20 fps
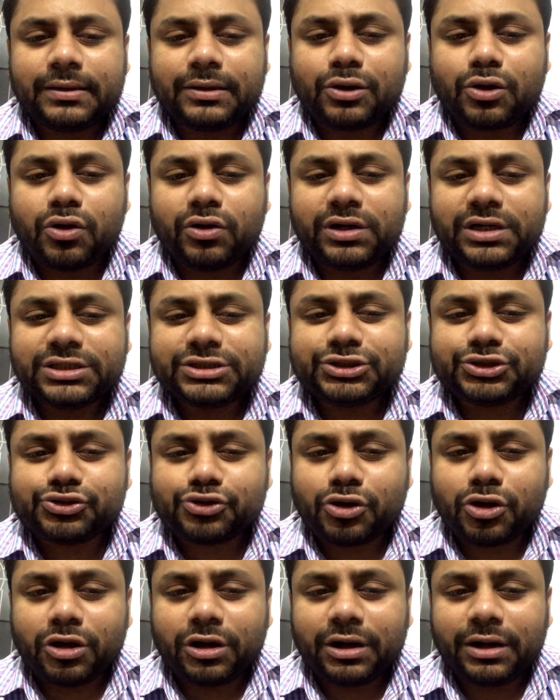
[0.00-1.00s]

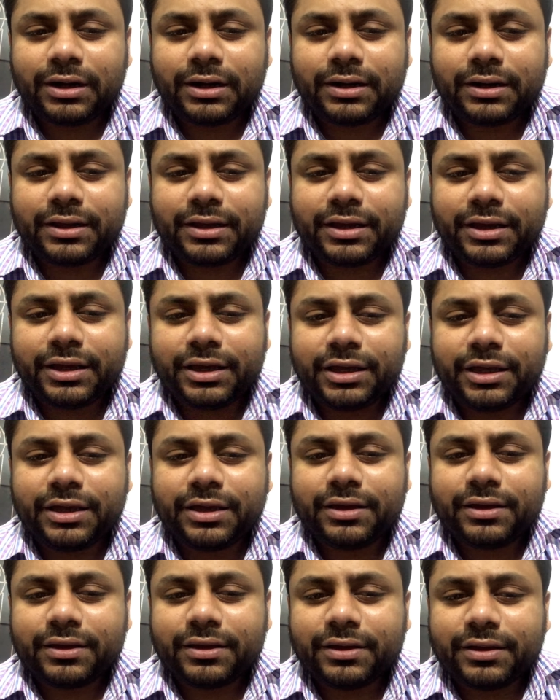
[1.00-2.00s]
cholesterol
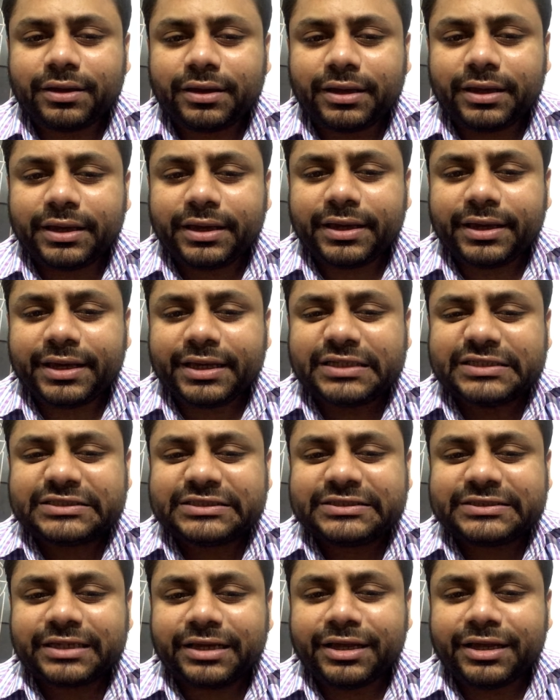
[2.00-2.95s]
is